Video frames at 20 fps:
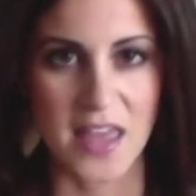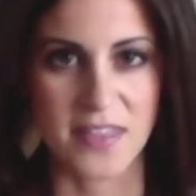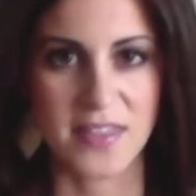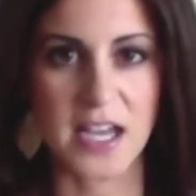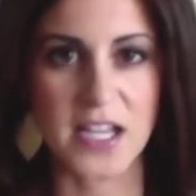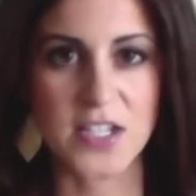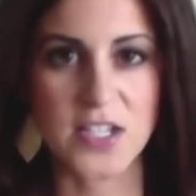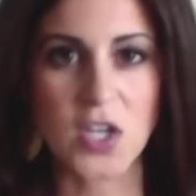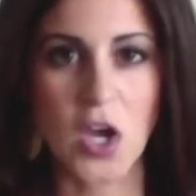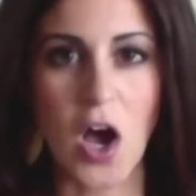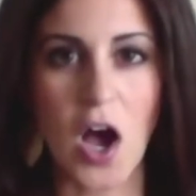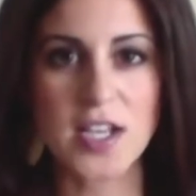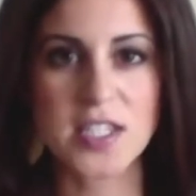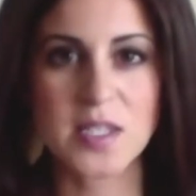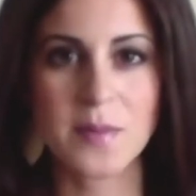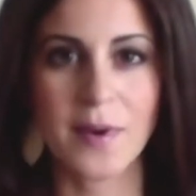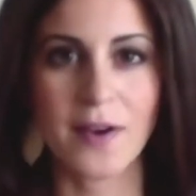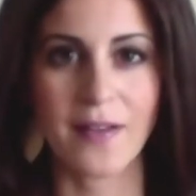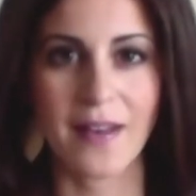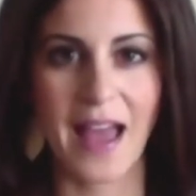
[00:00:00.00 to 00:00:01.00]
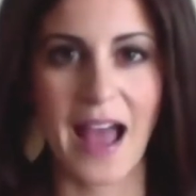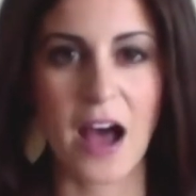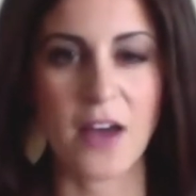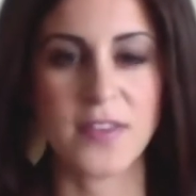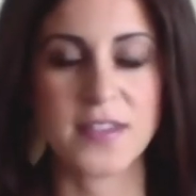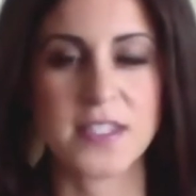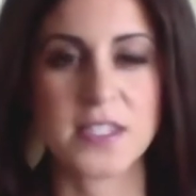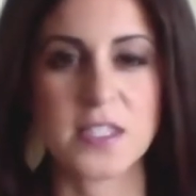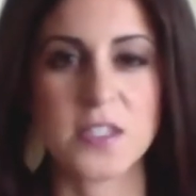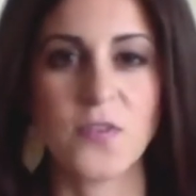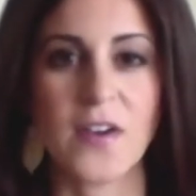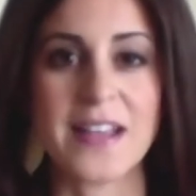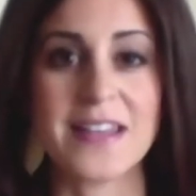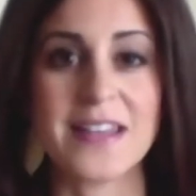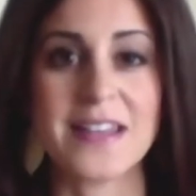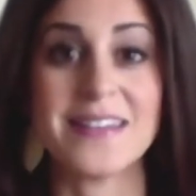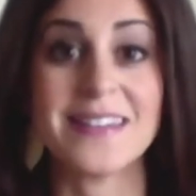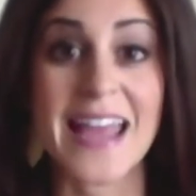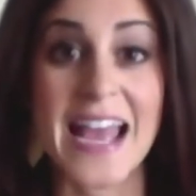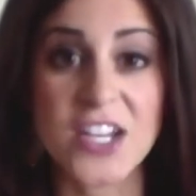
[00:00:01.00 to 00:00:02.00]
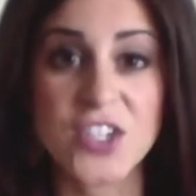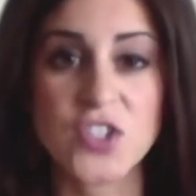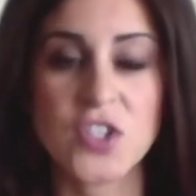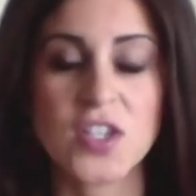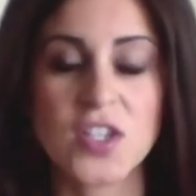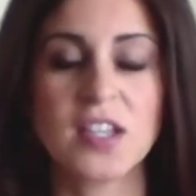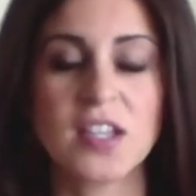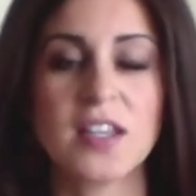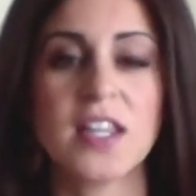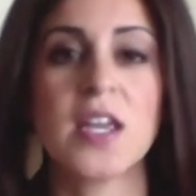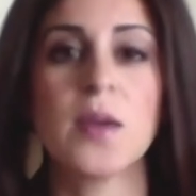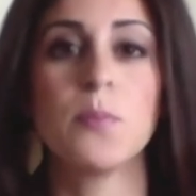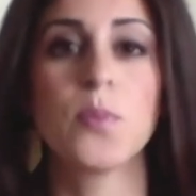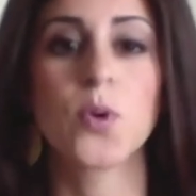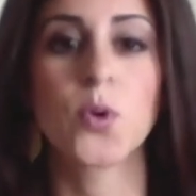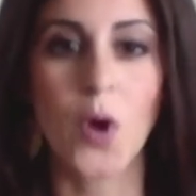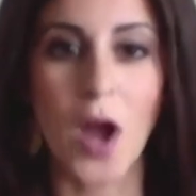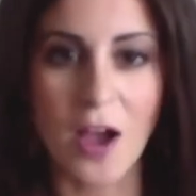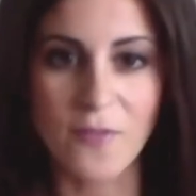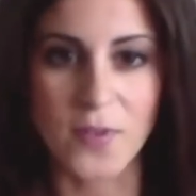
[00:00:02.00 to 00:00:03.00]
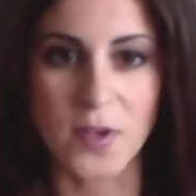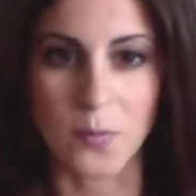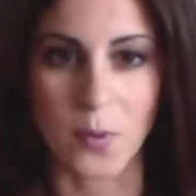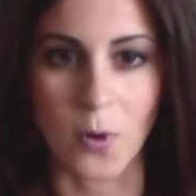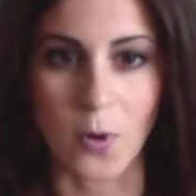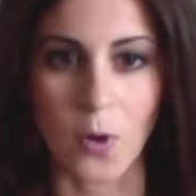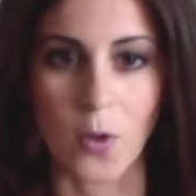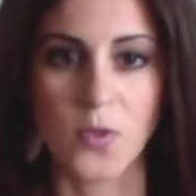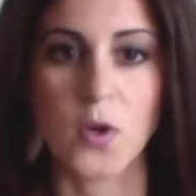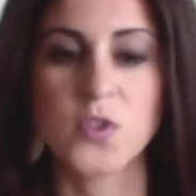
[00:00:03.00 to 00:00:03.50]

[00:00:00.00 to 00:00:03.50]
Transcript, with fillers: that talks about how this is financially profitable.